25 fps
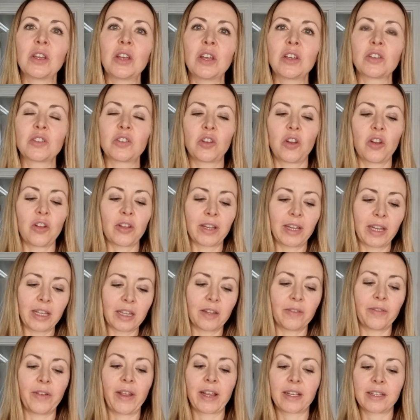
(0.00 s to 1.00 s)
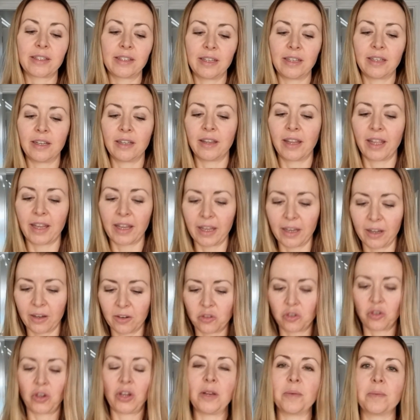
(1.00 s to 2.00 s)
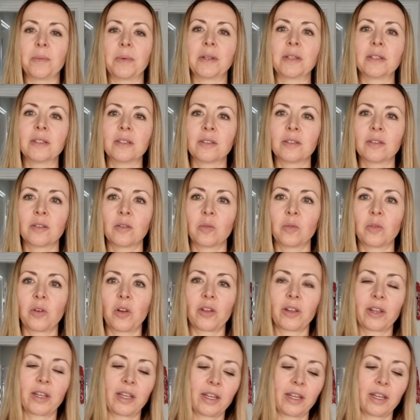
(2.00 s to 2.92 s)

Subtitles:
so don't get the vaccine and then get a treatment, or don't